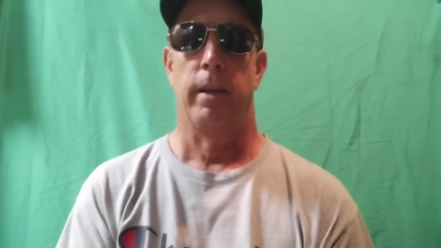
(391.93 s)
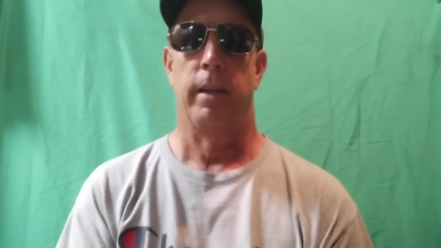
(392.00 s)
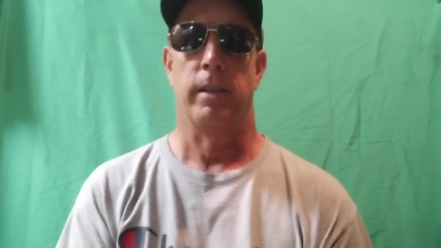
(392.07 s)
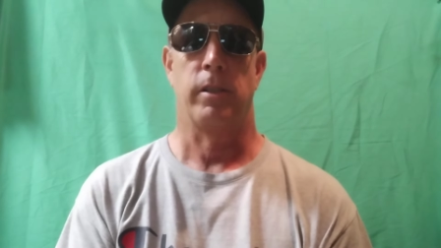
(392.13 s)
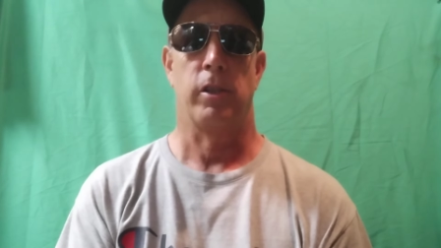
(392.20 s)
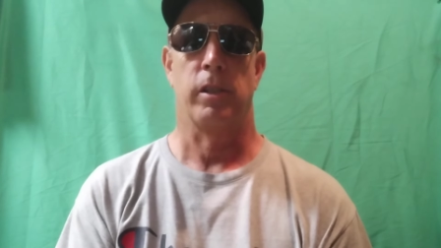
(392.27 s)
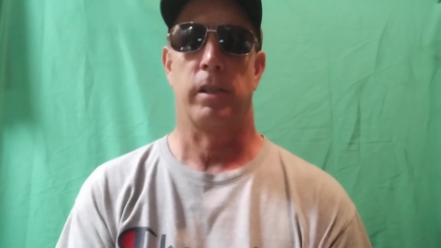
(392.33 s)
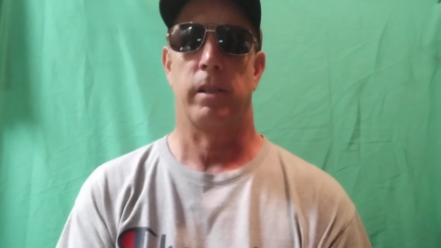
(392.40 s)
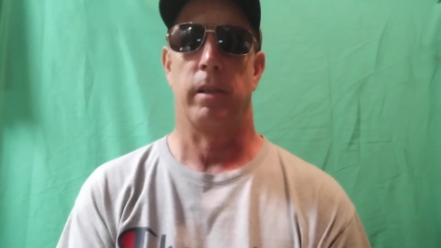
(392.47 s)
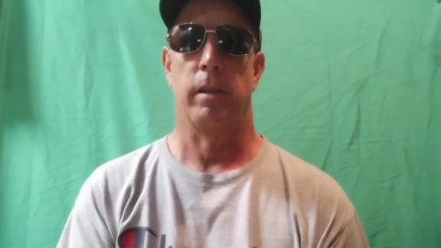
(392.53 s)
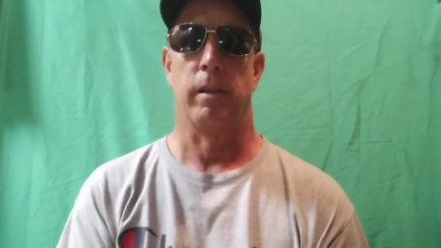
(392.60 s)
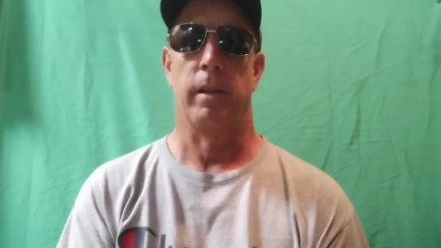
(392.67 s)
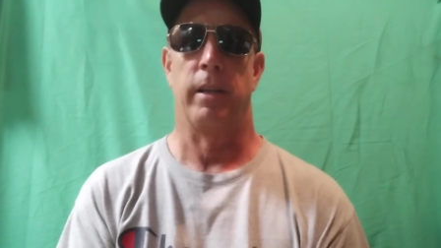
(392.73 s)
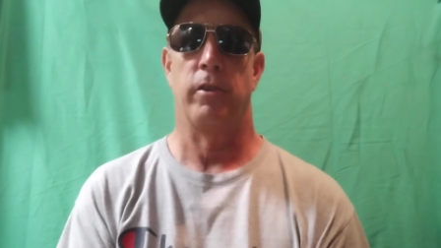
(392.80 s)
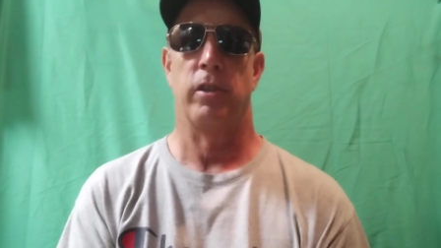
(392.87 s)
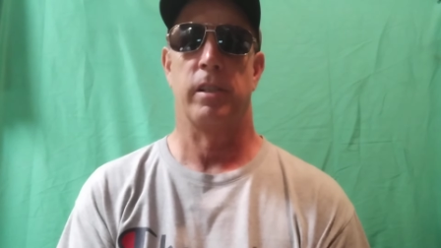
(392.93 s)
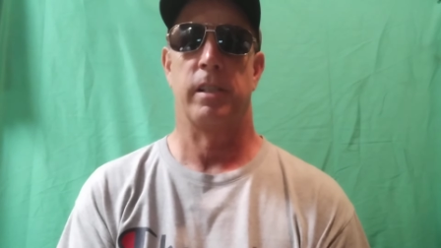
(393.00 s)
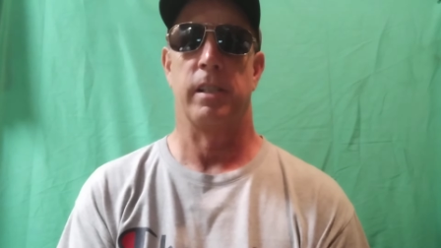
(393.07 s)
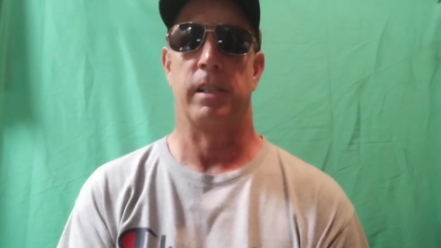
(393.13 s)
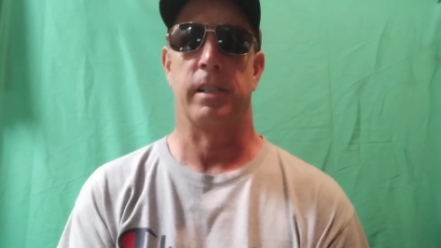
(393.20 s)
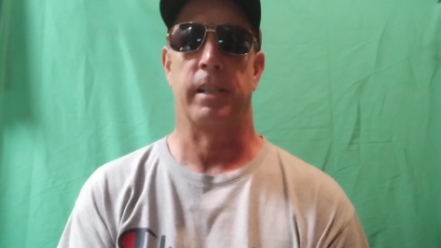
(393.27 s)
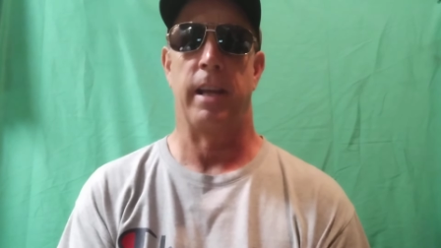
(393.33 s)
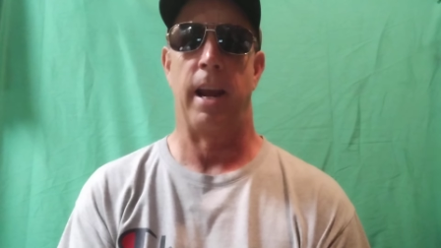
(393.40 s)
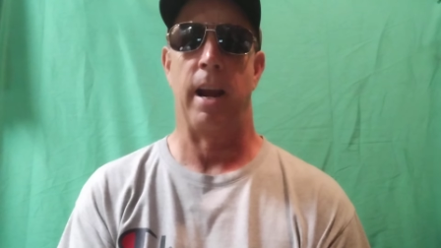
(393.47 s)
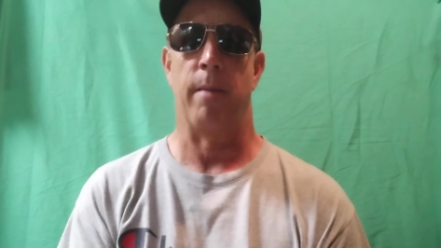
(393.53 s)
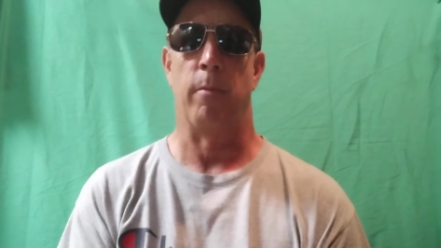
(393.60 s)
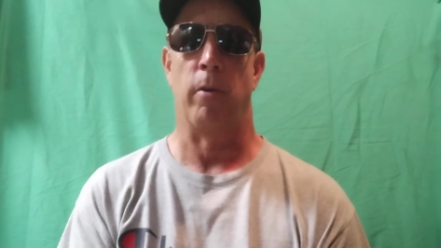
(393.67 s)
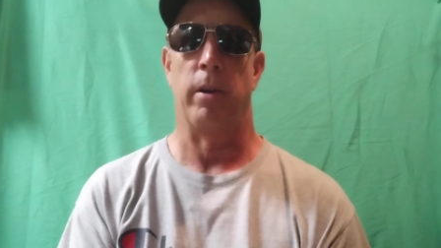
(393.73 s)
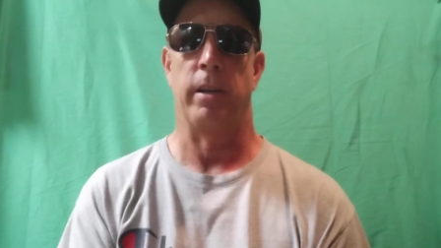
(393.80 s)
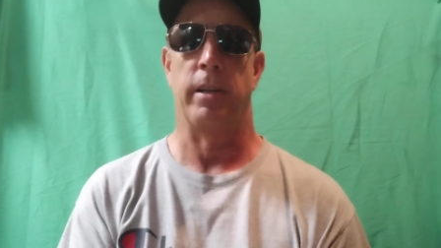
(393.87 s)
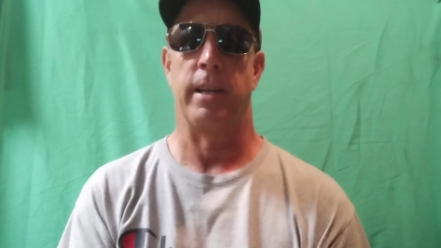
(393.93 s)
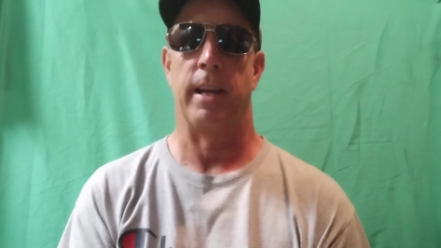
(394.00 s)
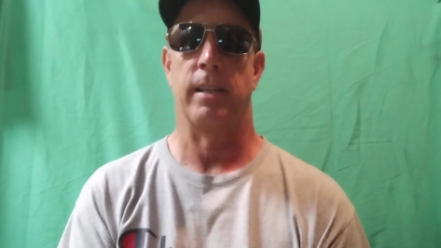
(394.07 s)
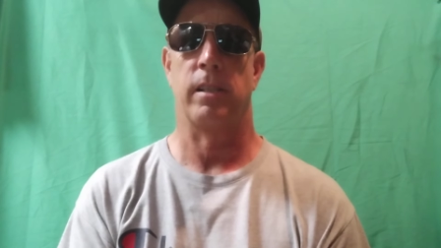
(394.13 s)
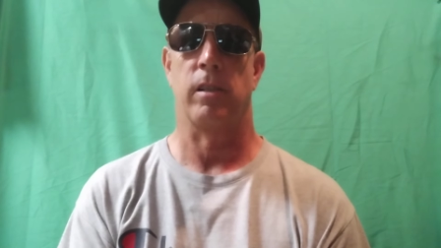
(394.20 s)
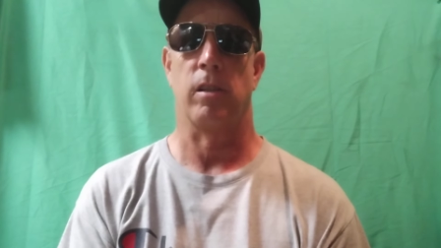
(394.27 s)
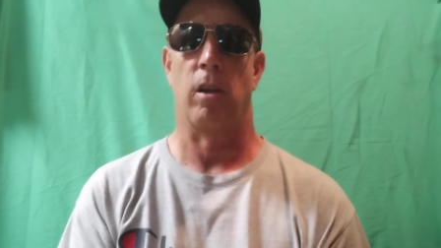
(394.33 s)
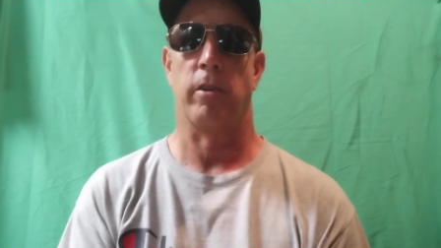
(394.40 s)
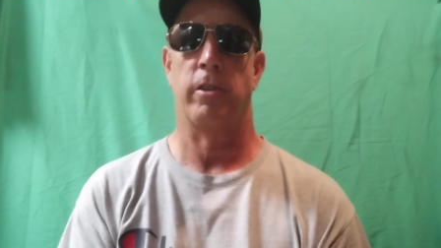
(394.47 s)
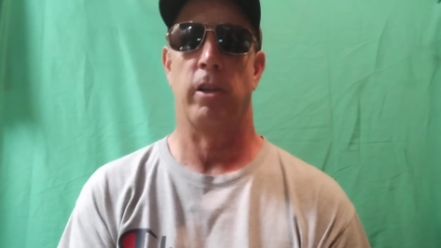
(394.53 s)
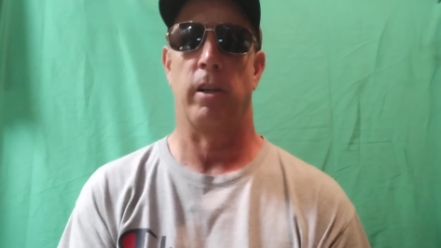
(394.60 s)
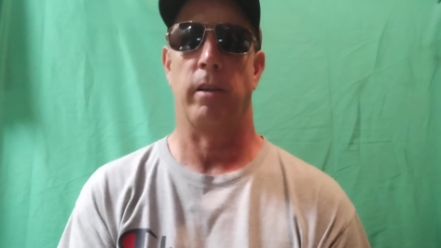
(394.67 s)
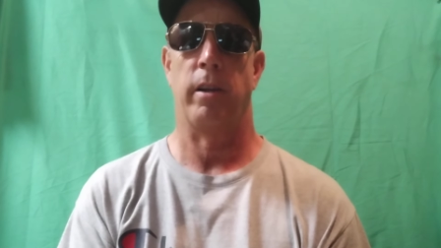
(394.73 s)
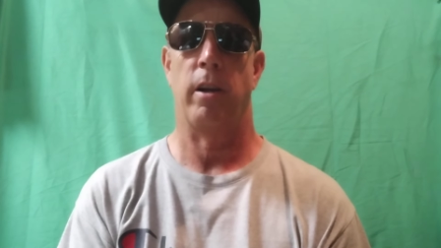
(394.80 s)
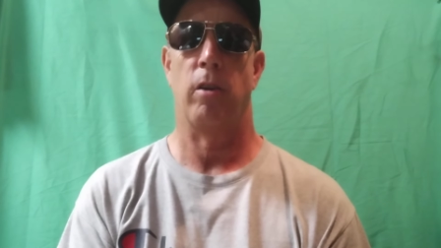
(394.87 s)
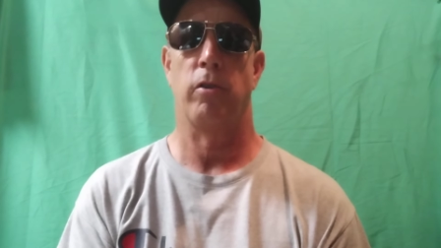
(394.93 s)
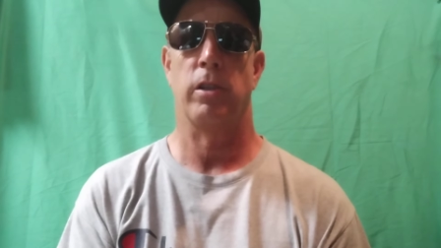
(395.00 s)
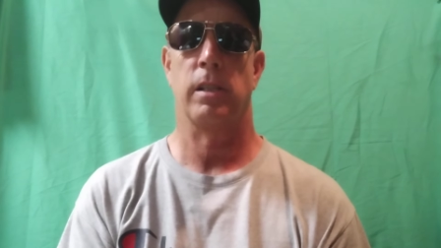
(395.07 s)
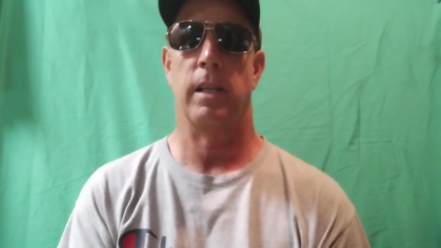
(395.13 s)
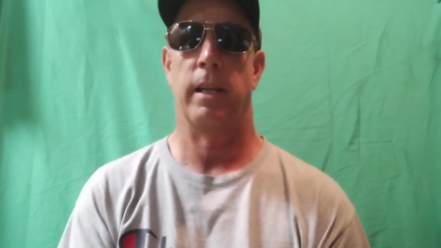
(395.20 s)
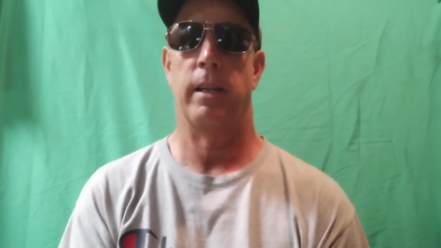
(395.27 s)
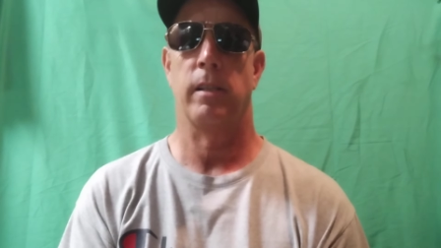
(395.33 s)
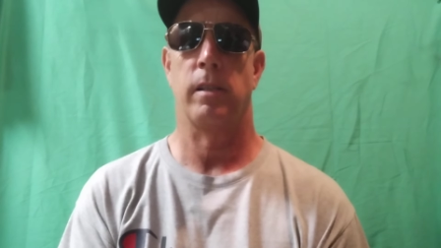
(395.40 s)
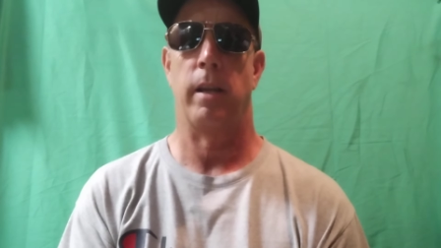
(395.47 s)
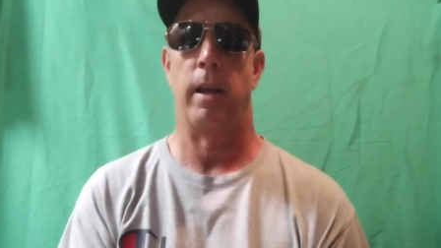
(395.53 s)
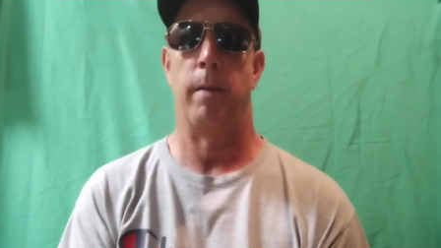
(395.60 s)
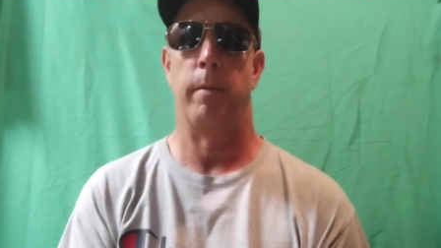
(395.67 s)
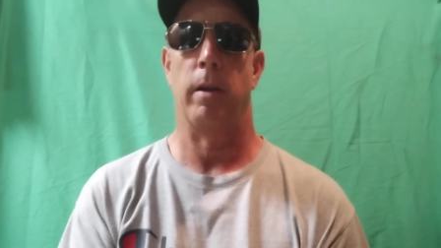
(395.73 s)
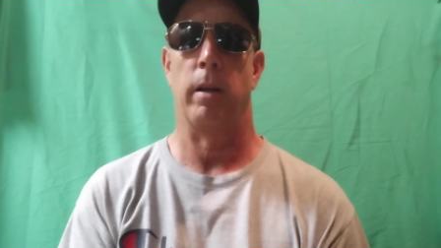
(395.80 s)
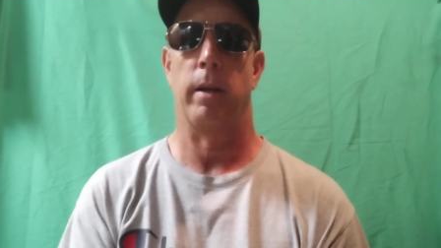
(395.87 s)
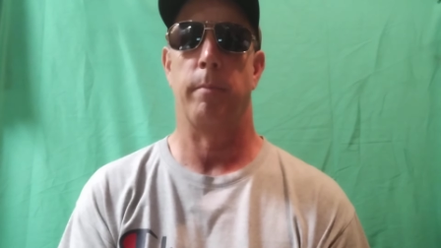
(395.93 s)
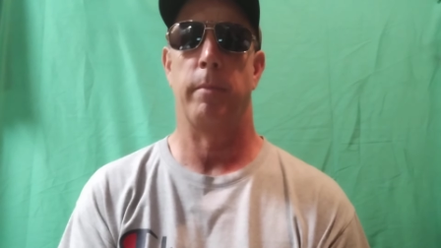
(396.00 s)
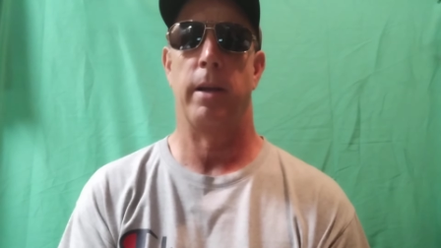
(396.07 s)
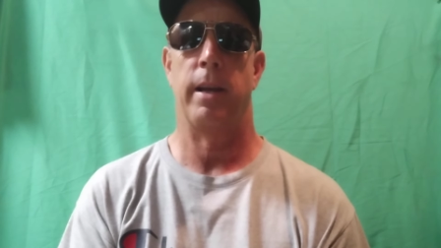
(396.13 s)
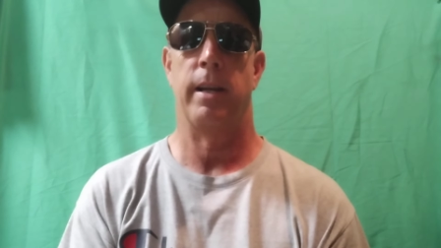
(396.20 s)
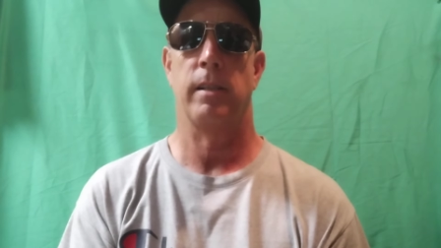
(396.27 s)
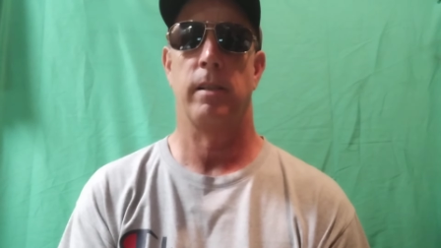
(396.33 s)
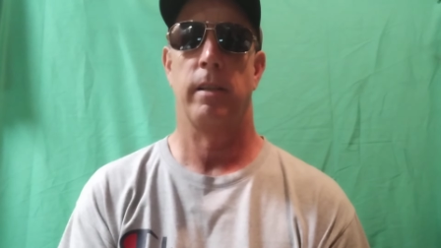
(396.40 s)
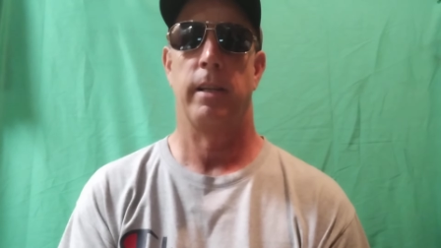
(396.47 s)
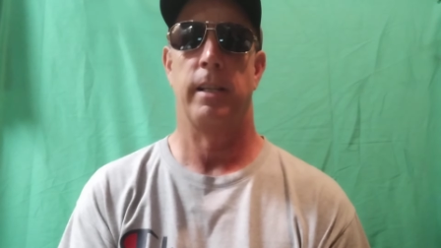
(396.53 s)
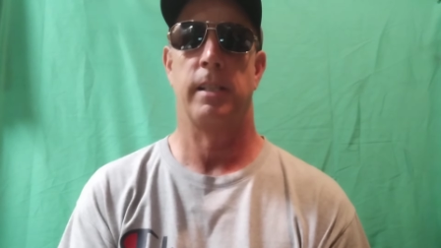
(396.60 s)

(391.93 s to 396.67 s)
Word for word: He's just a, he's just a scammer. He takes to, you know just like his MLM days.